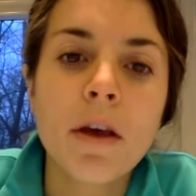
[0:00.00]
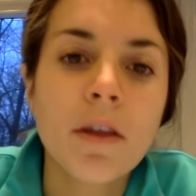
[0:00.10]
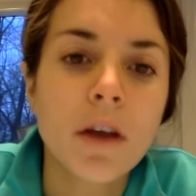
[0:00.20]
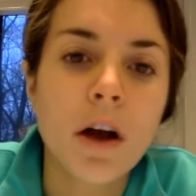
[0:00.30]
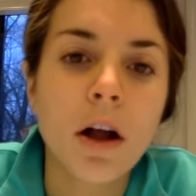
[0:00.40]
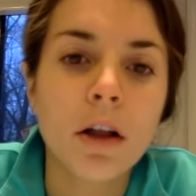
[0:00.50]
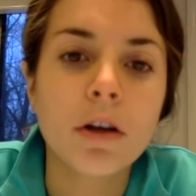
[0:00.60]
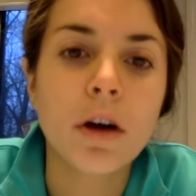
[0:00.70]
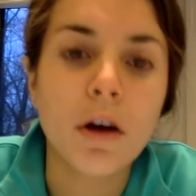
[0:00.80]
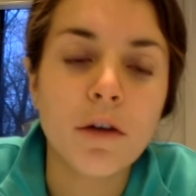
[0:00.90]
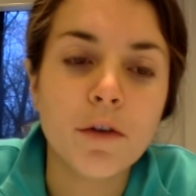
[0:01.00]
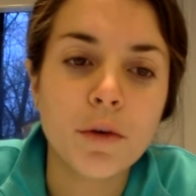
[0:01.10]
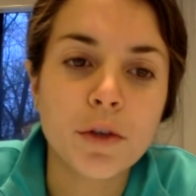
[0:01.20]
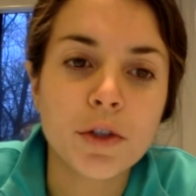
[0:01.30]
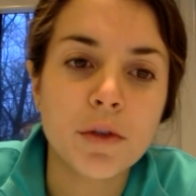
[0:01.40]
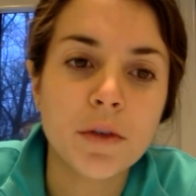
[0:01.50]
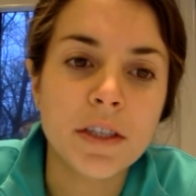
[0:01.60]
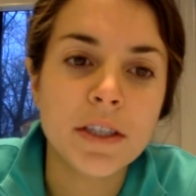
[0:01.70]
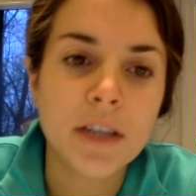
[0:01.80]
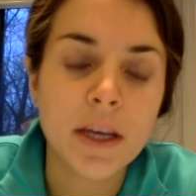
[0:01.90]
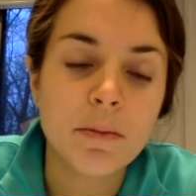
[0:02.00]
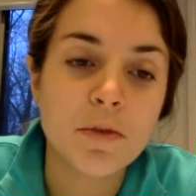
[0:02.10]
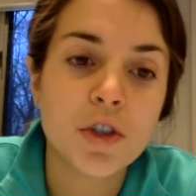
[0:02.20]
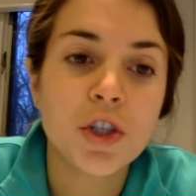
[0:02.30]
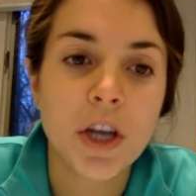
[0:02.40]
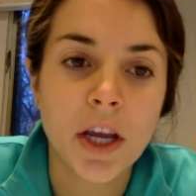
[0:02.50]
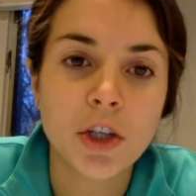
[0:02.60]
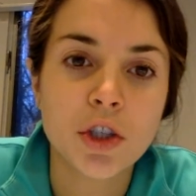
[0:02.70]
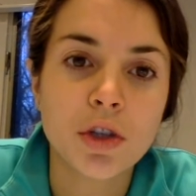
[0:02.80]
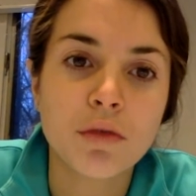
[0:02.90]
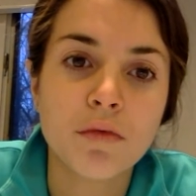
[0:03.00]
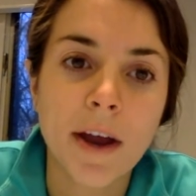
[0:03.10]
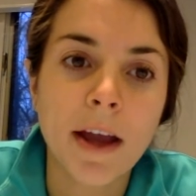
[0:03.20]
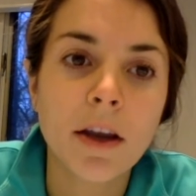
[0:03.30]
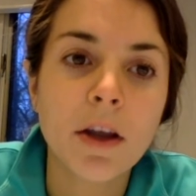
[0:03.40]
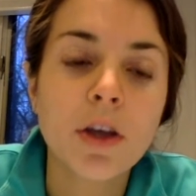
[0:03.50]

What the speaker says: the color of your students' names change to red